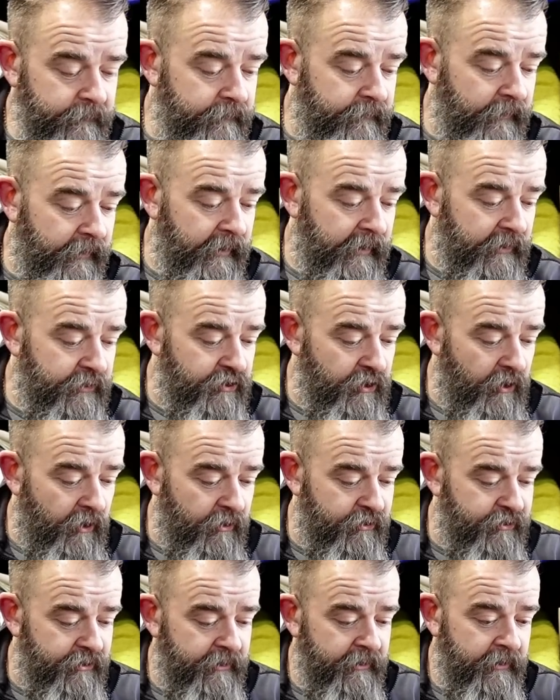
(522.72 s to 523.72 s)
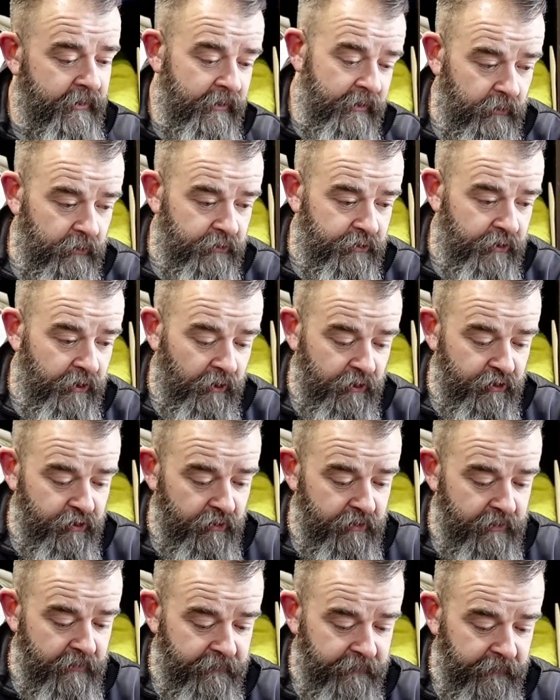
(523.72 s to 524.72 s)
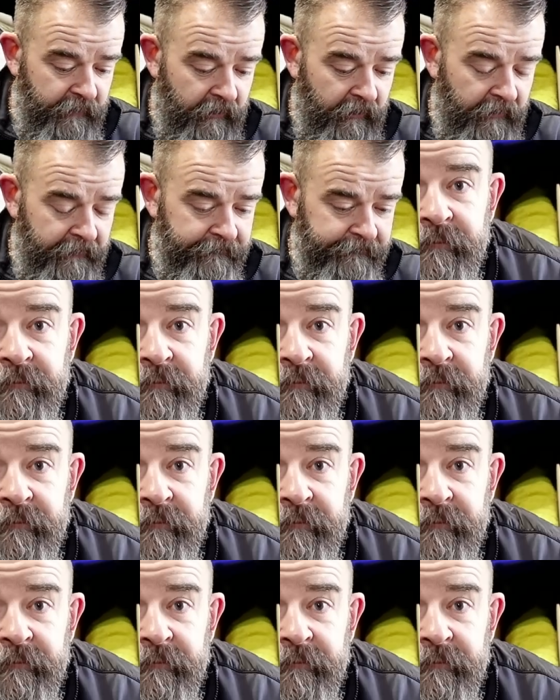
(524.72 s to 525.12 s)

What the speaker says: exhaust to not touch the floor.